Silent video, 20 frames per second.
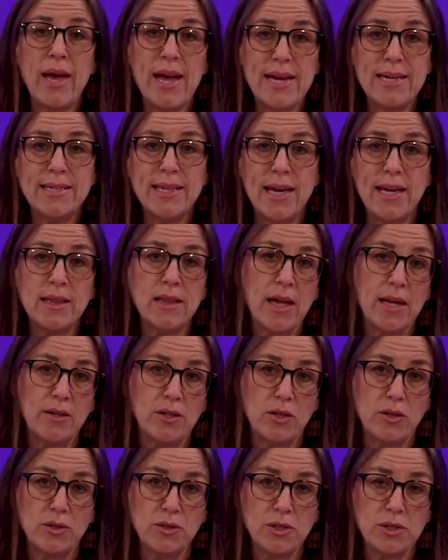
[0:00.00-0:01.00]
payday
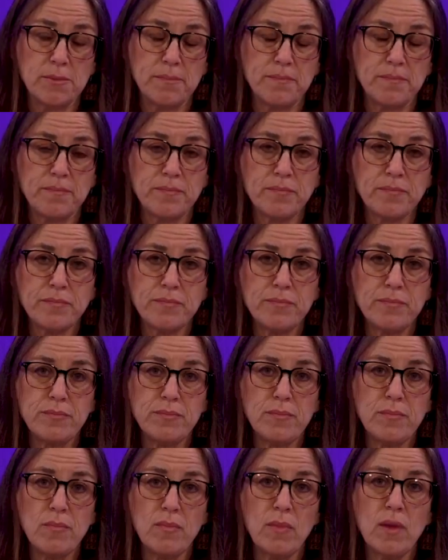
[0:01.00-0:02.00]
lenders.
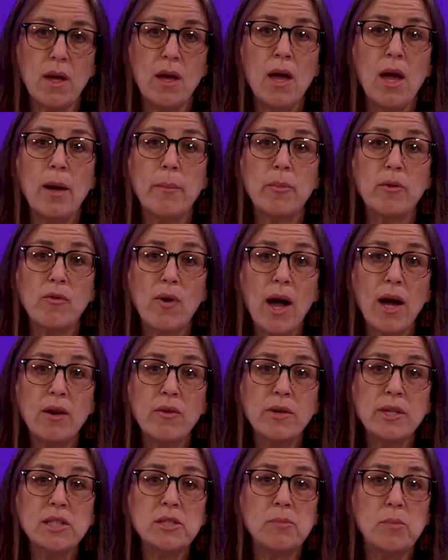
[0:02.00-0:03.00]

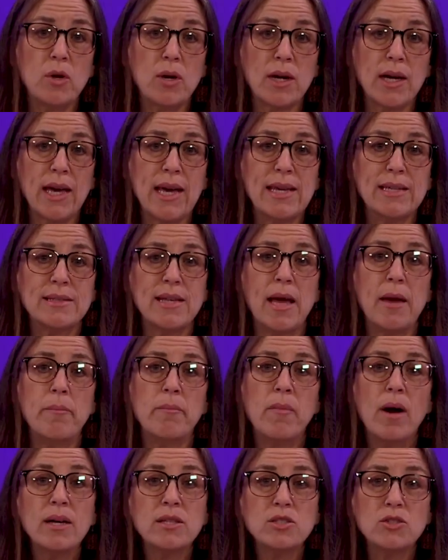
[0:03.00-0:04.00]
Baradarian's book is a
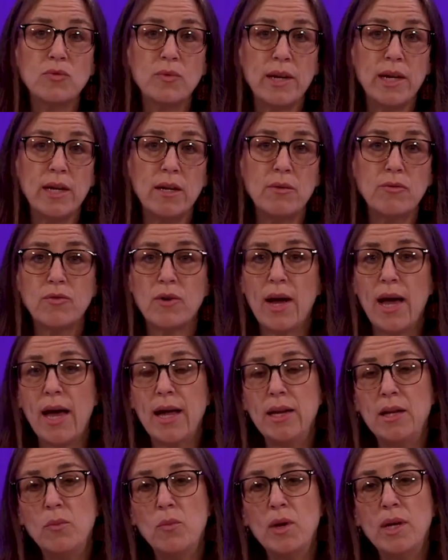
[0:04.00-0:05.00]
must-read for
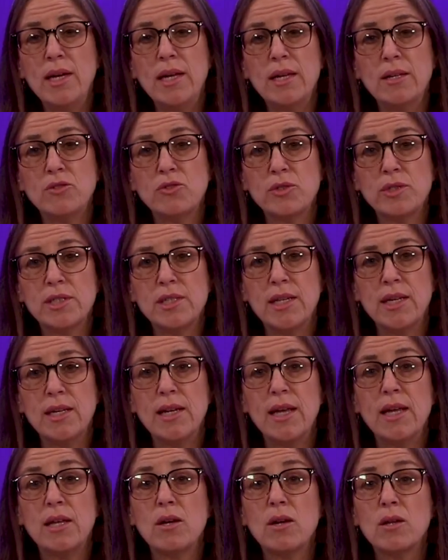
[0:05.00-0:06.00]
anyone interested
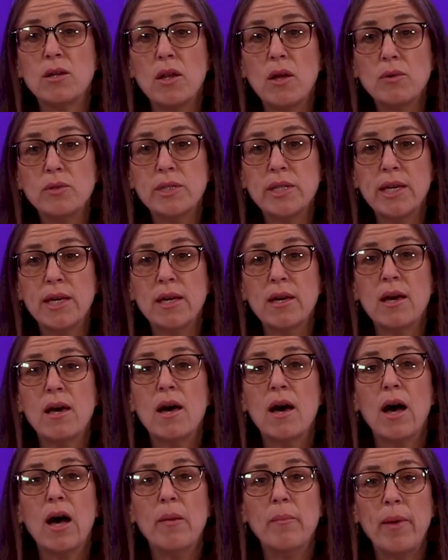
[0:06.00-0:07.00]
in closing
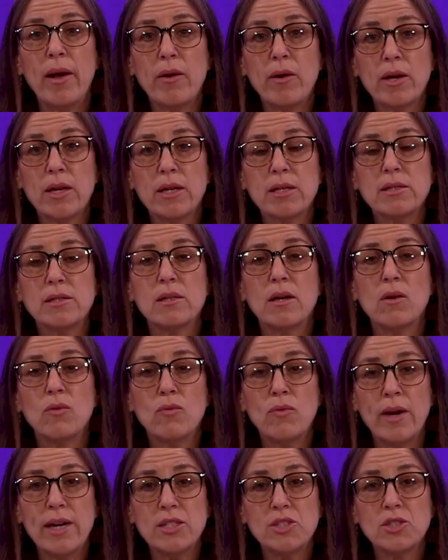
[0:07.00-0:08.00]
America's
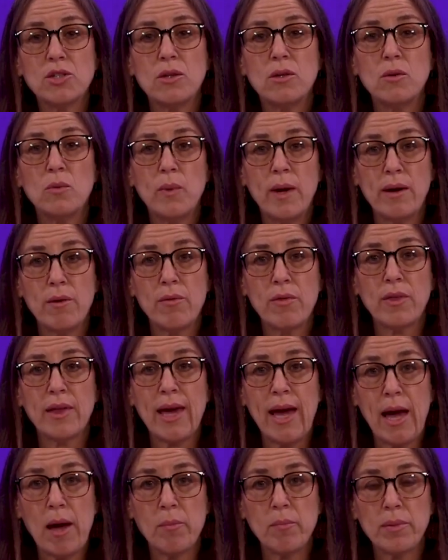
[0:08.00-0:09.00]
racial wealth
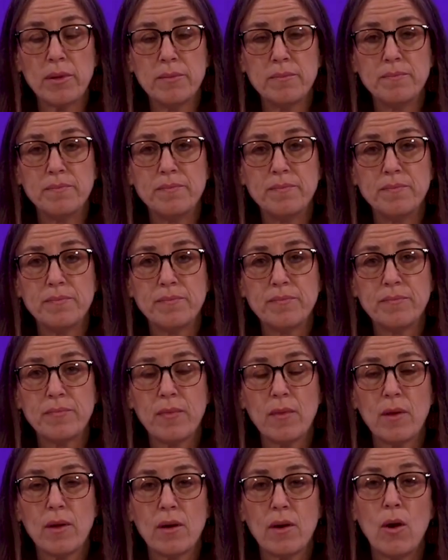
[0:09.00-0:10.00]
gap.
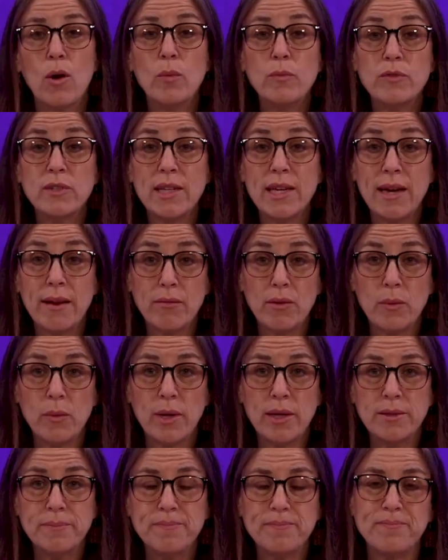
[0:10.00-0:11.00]
Hopefully
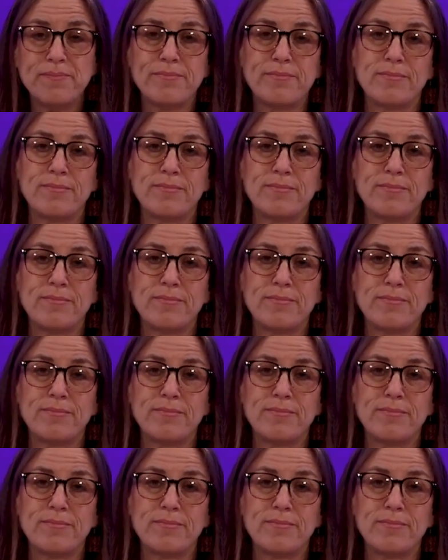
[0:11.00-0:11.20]
everyone.